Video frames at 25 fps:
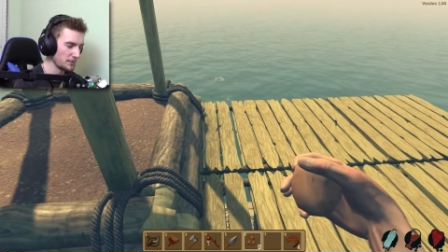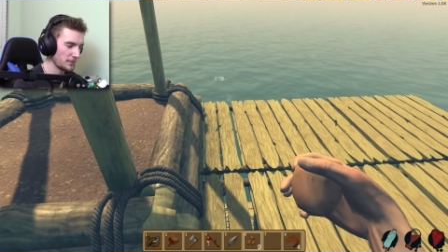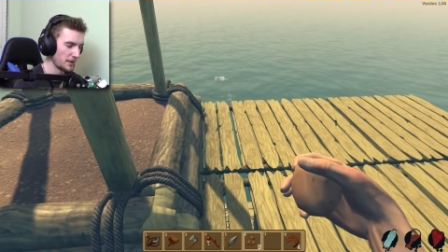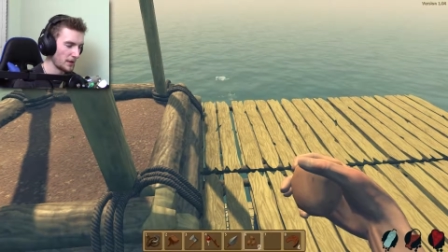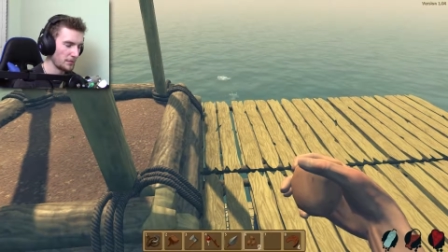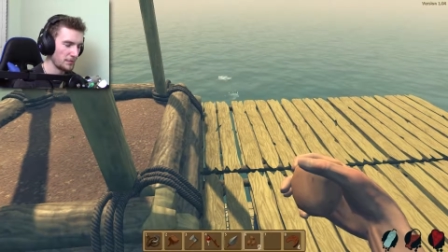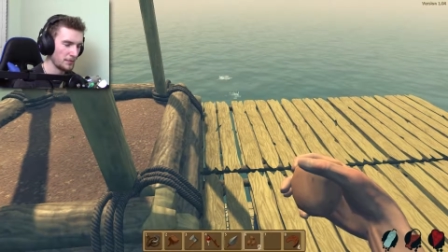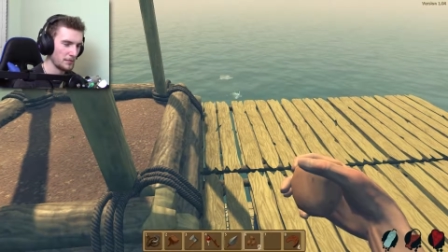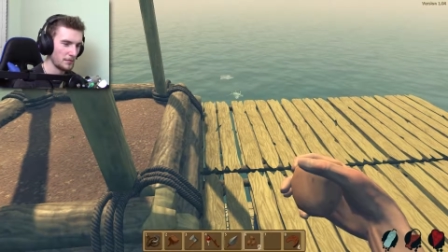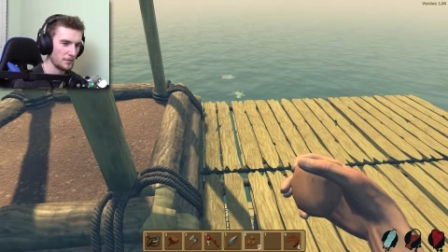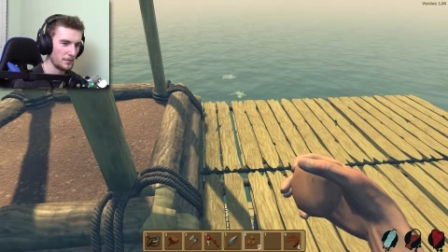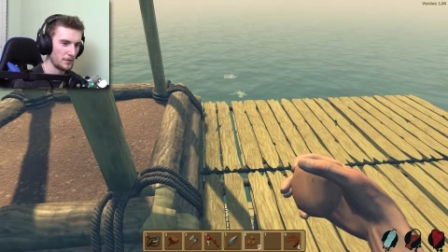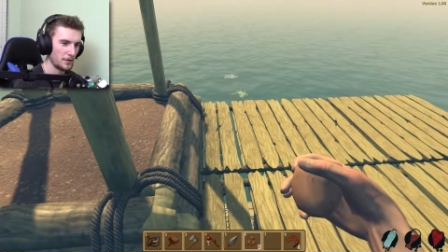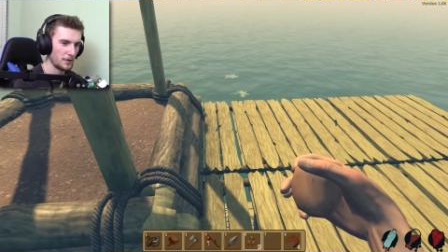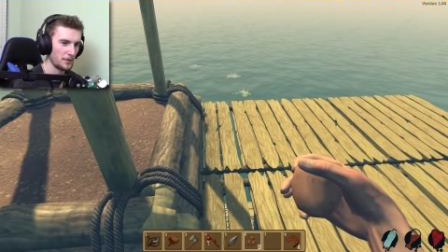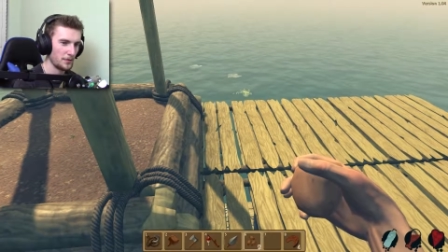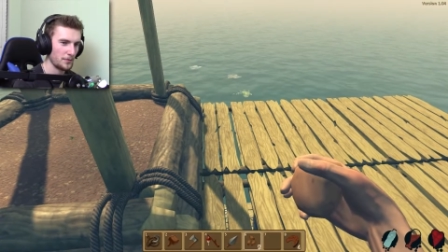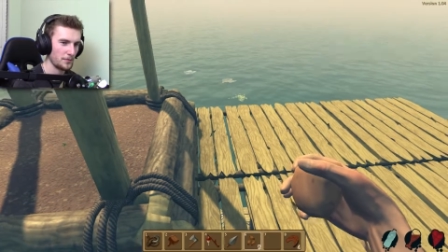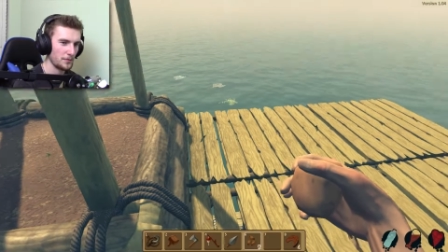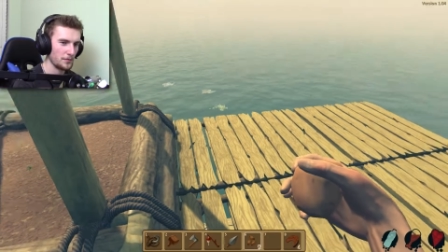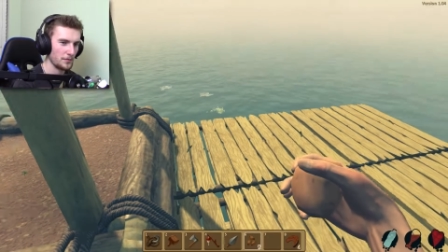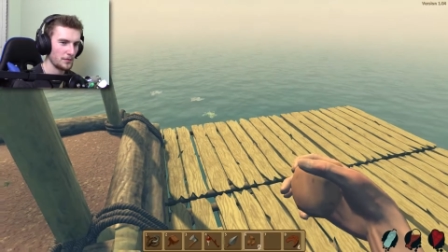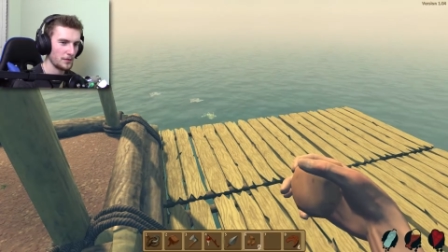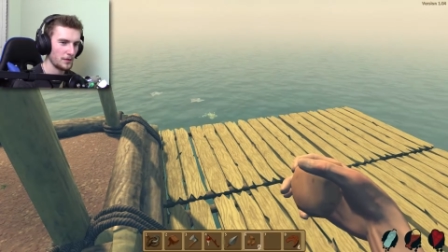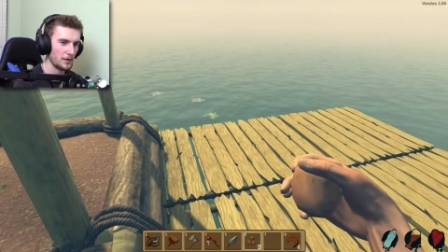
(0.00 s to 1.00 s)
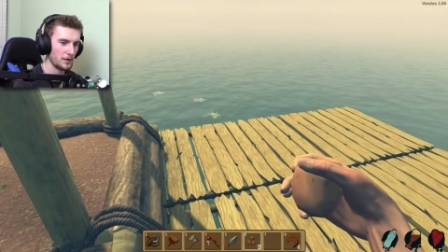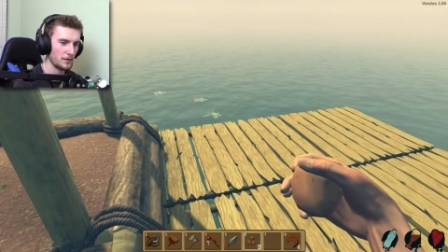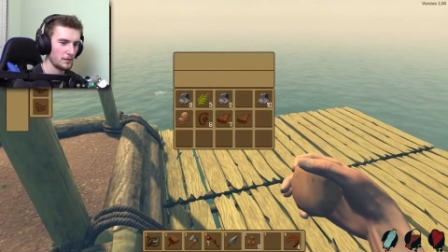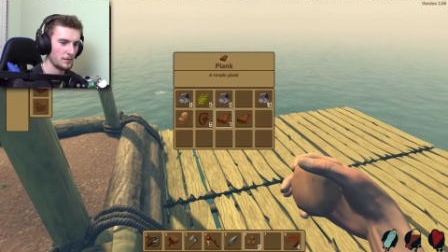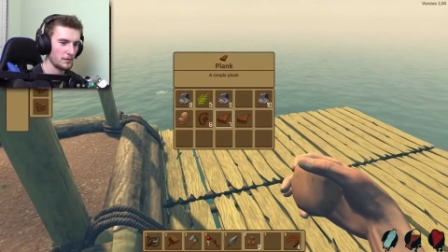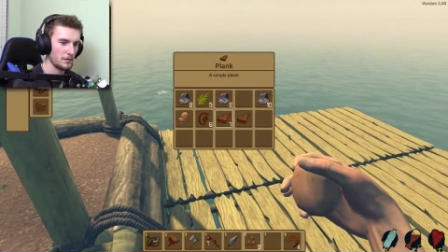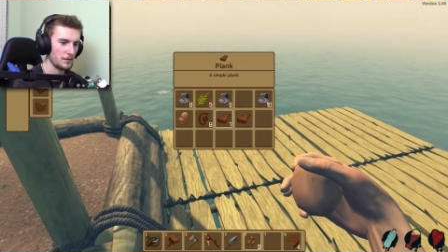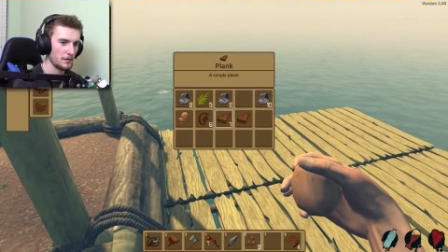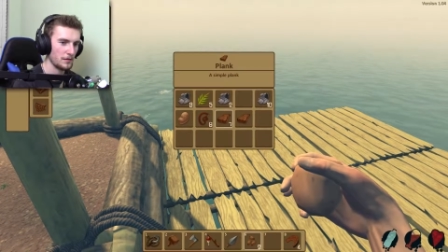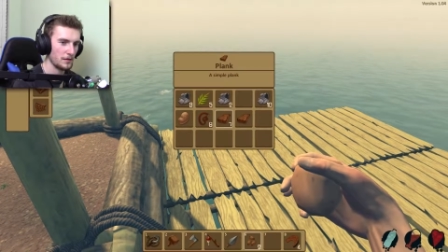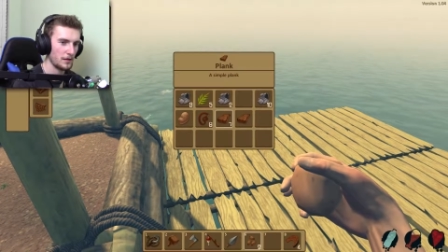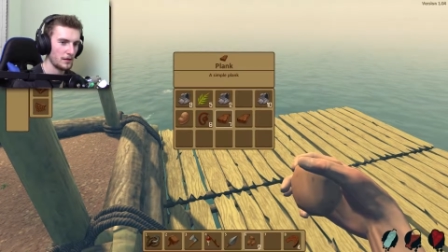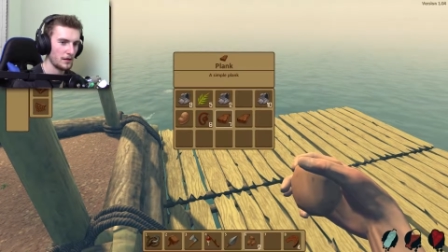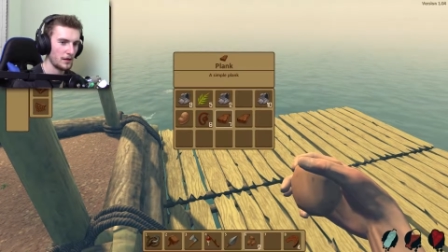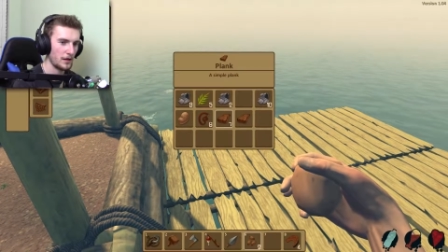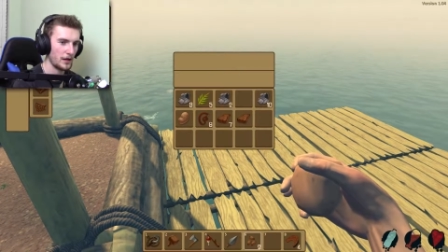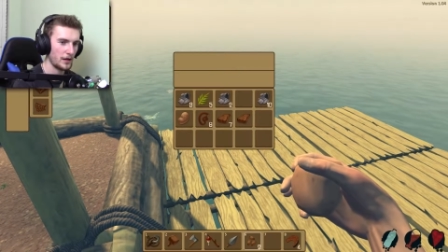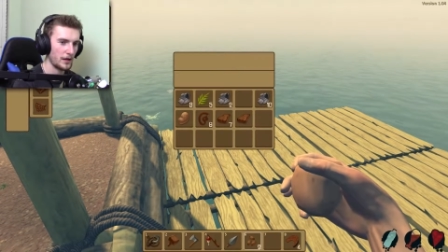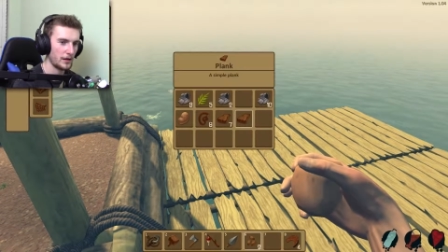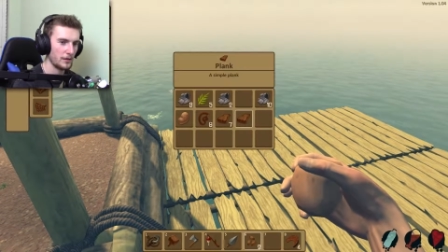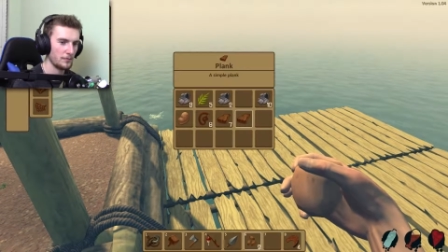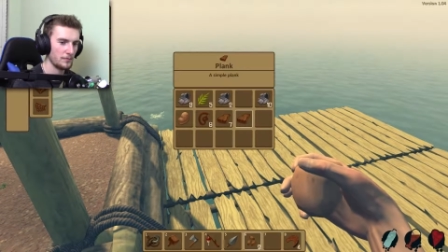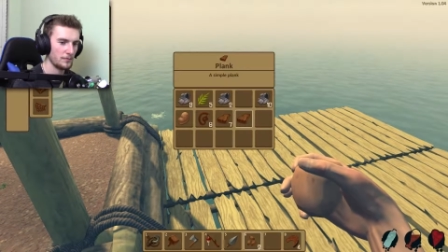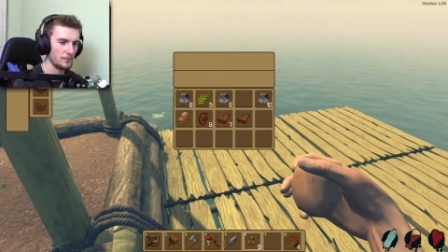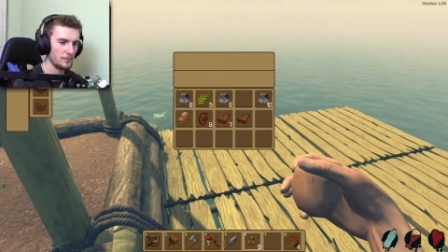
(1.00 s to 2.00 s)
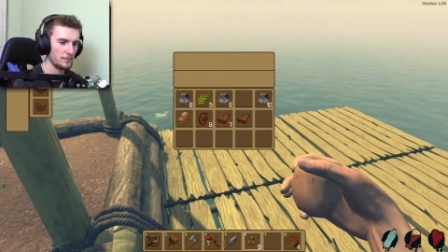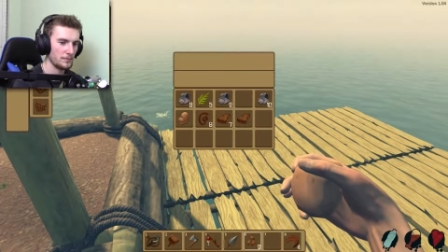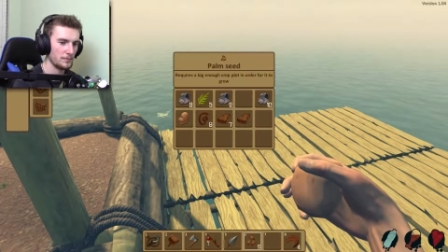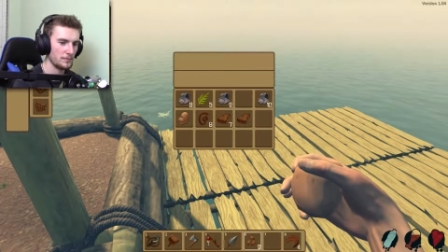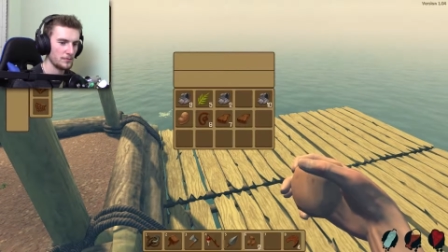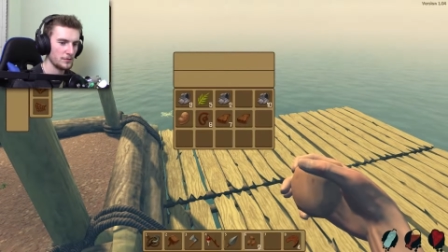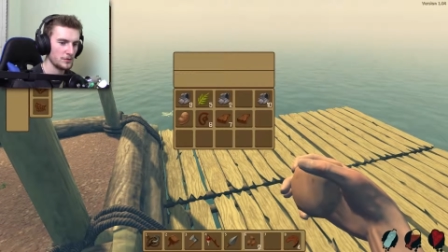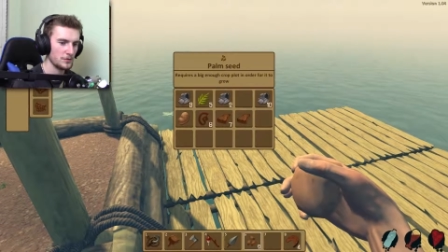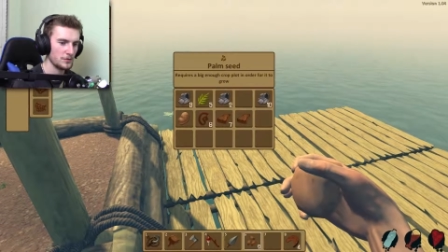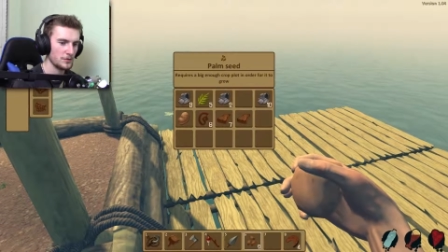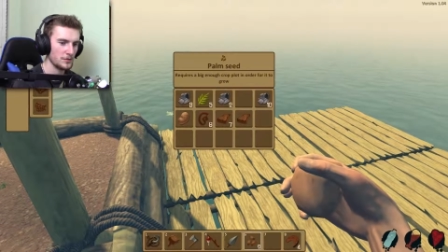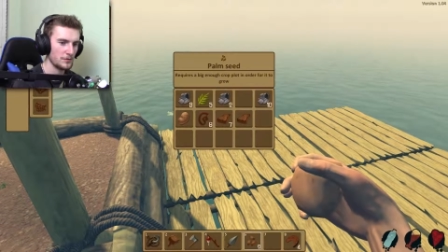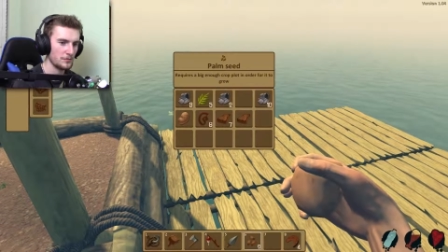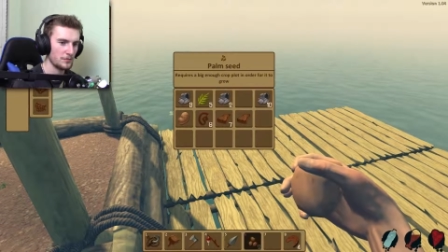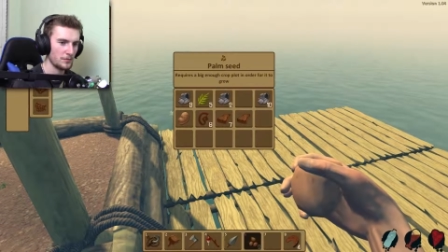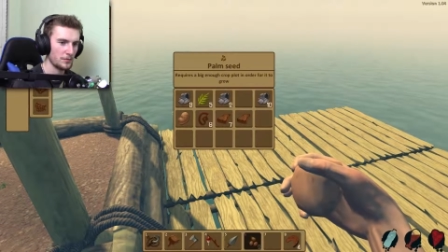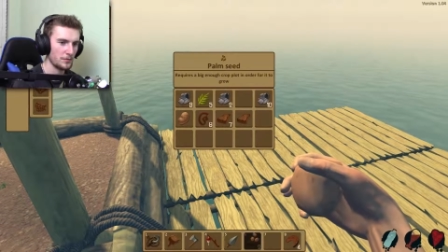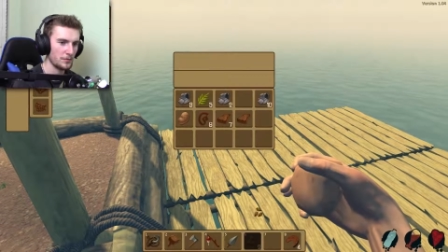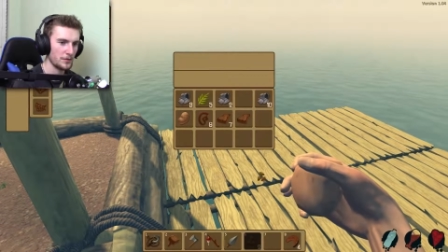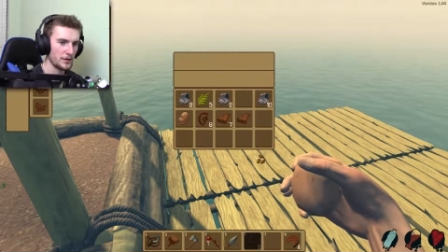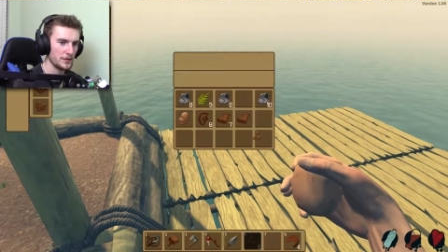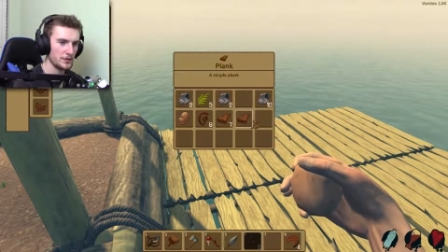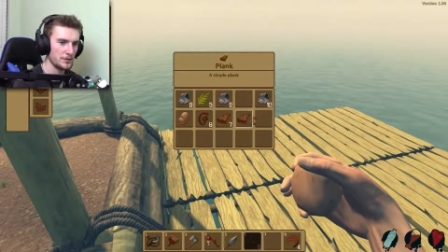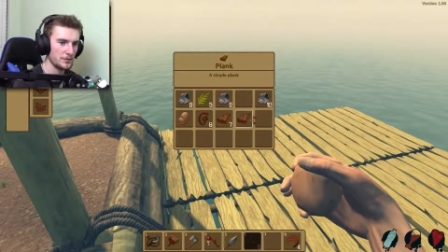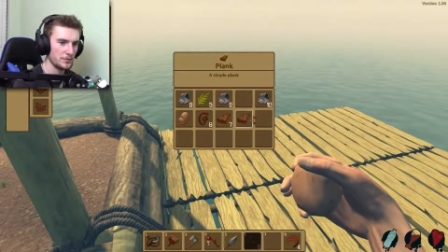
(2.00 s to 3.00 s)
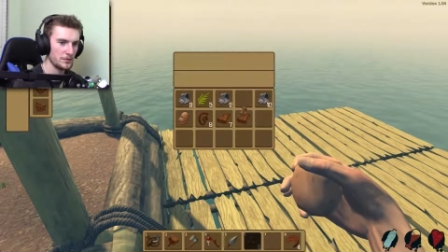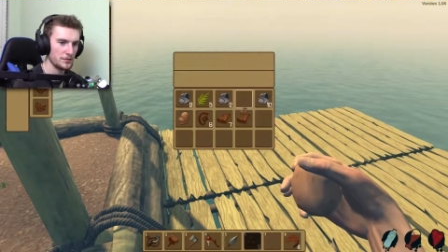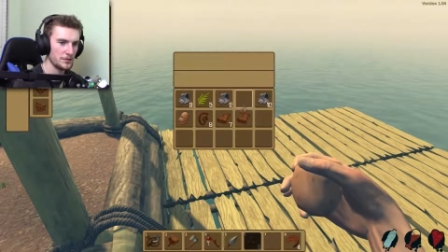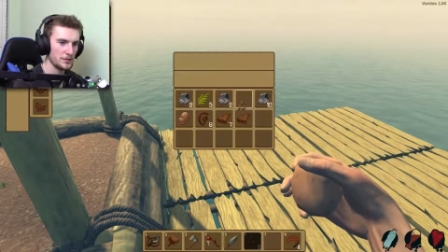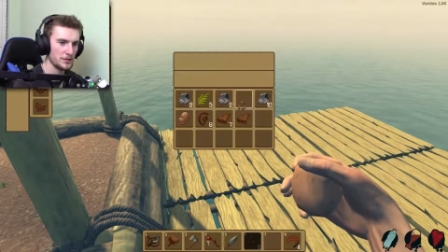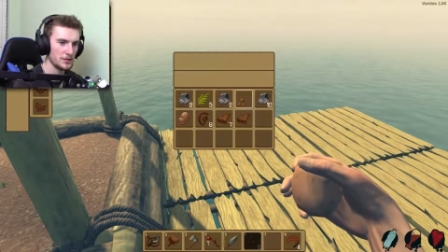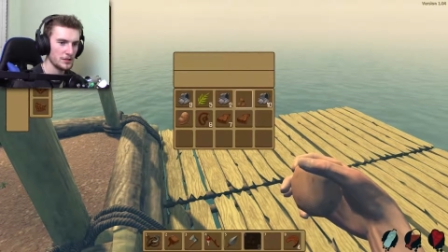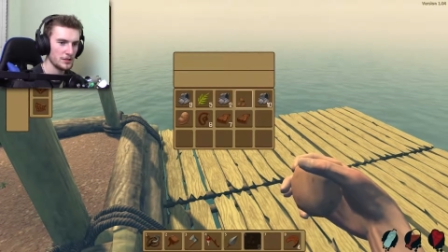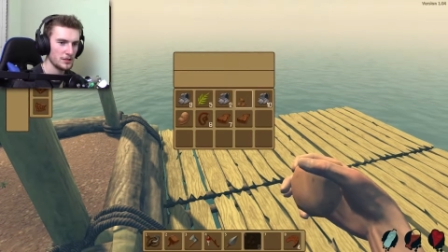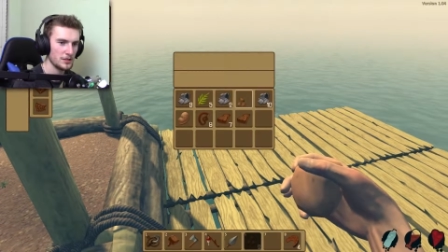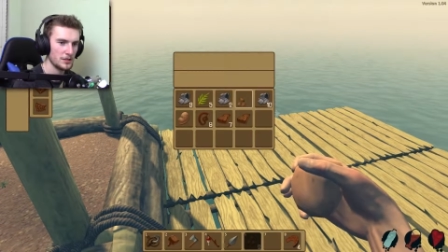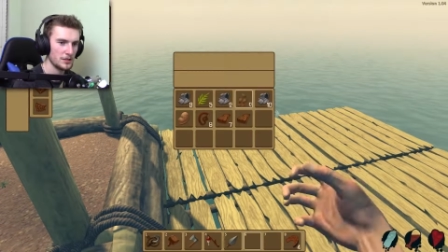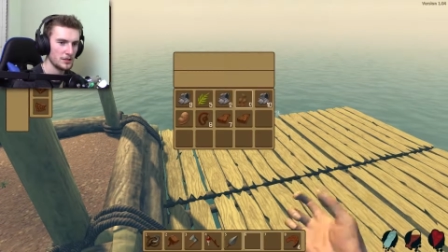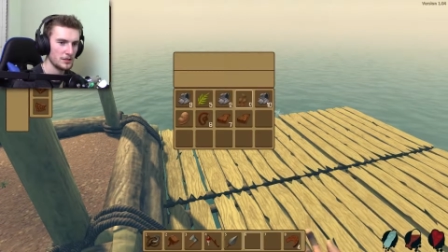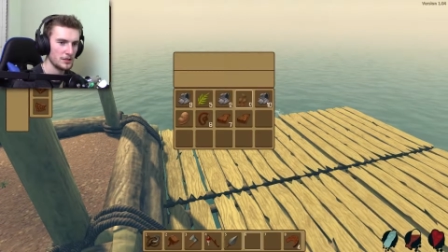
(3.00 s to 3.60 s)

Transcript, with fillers: Maybe uh, then I can use it for resource.